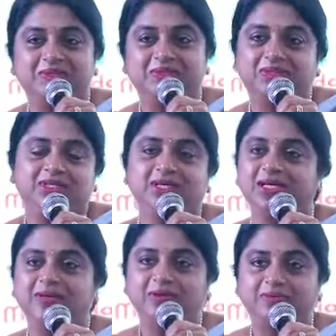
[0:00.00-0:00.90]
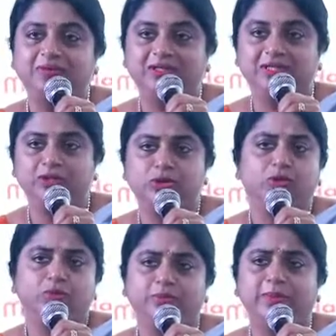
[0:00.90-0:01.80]
So it's really wafer thin.
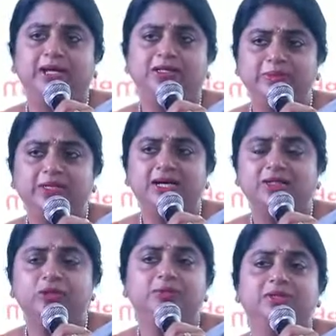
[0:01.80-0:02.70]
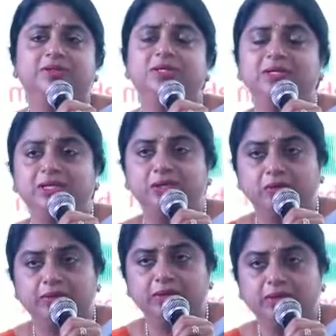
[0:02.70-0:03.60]
So management has to be really
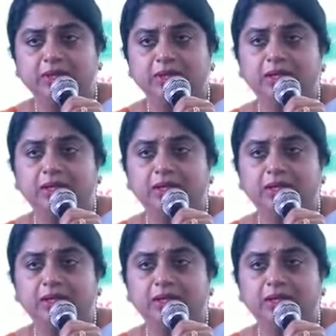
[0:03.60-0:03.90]
good.